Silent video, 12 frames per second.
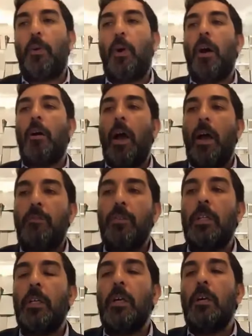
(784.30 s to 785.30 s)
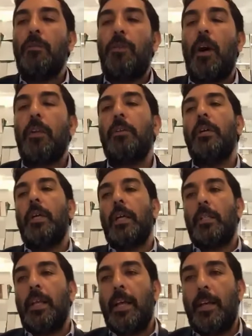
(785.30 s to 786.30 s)
for our heavenly Father
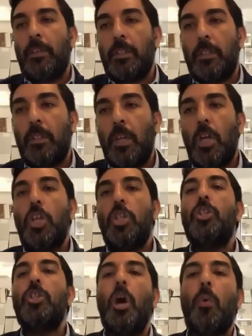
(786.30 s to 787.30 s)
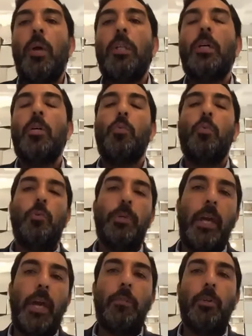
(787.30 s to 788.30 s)
in the heavens. No one will
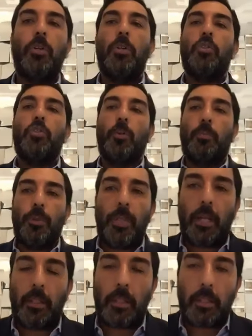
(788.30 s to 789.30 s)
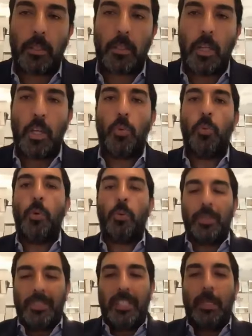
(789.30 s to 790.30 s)
be able to protect us we
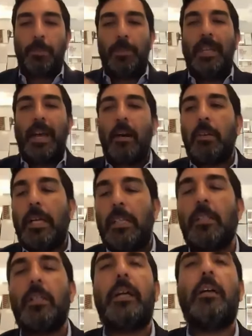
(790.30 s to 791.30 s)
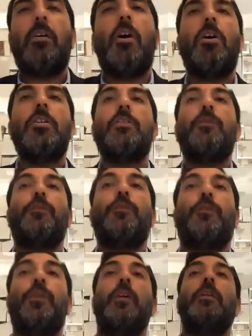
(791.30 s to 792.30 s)
will deep down inside our hearts
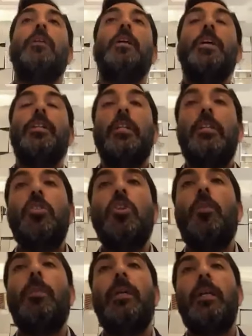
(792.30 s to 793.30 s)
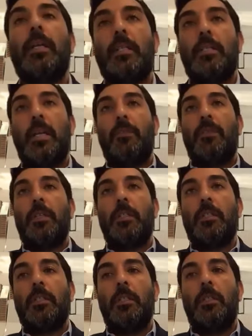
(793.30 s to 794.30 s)
feel that nobody can save
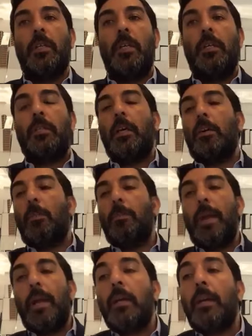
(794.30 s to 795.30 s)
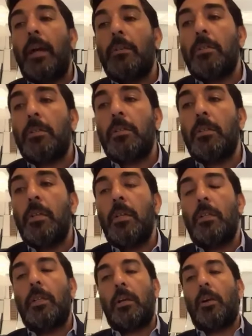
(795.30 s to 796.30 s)
us. Not our bank accounts,
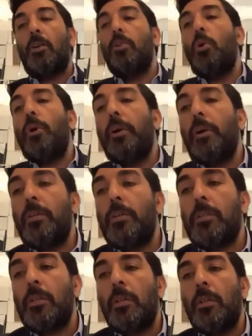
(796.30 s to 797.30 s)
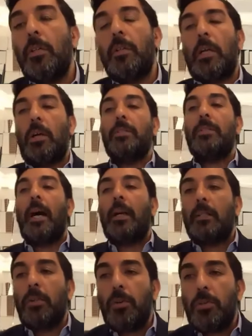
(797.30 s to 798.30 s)
not our lawyers, not our
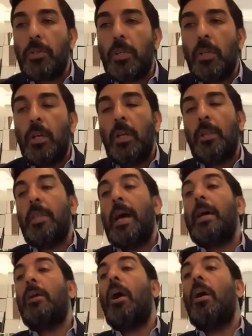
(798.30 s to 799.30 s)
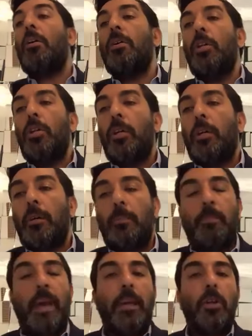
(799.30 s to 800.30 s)
doctors, not our uh,
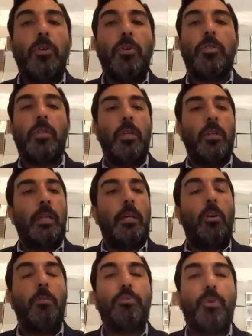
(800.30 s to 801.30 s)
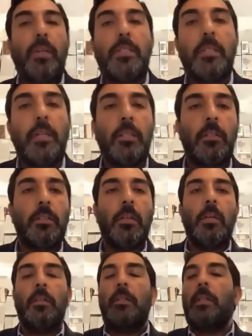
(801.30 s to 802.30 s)
mayors, not our presidents,
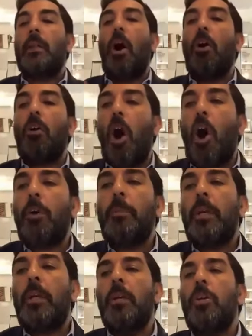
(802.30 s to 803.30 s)
not our army.